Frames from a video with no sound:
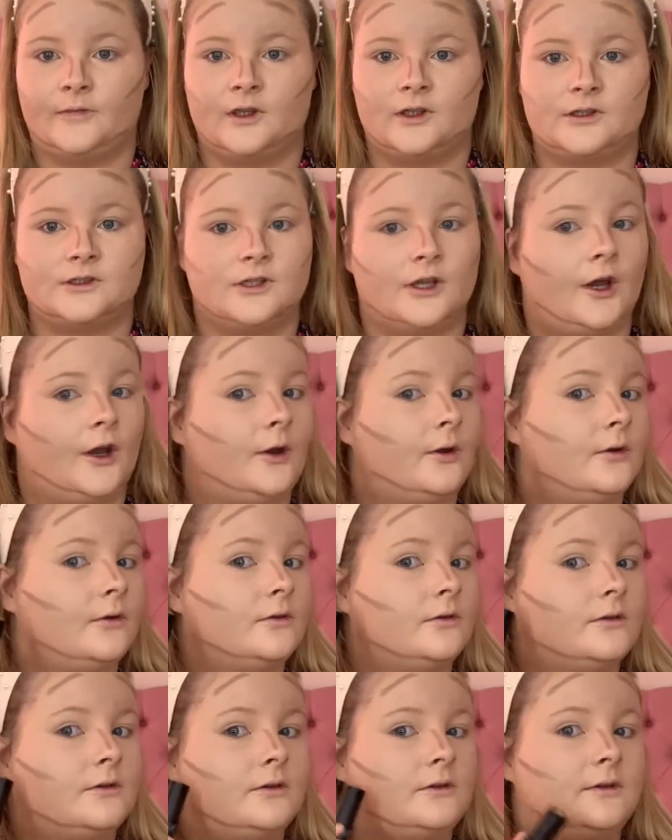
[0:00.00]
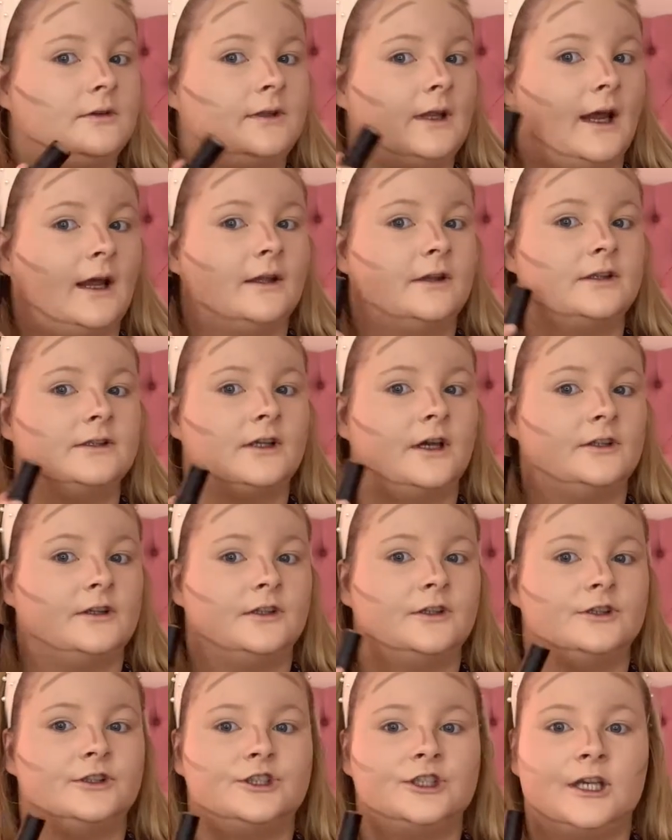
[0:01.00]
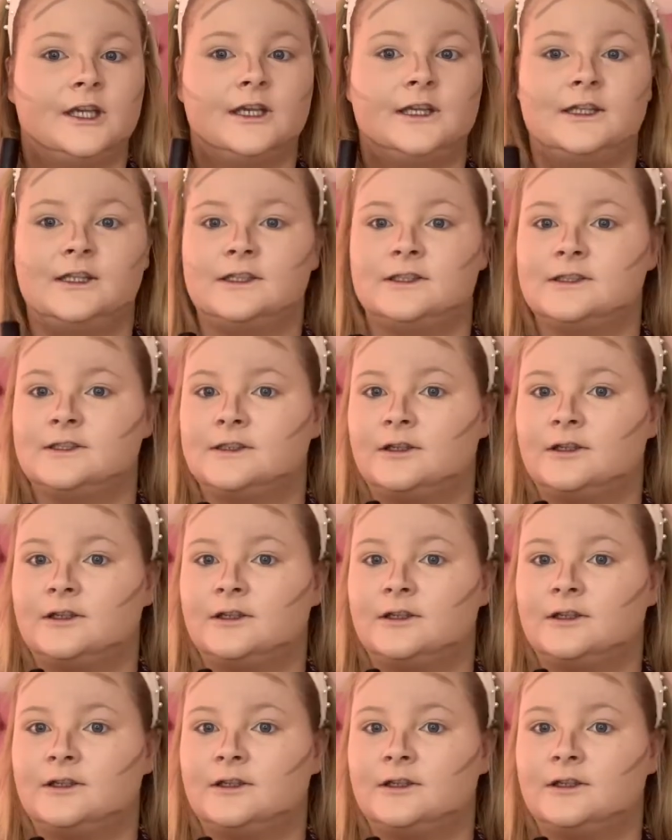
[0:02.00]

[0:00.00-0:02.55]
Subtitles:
So down the sides of your cheeks,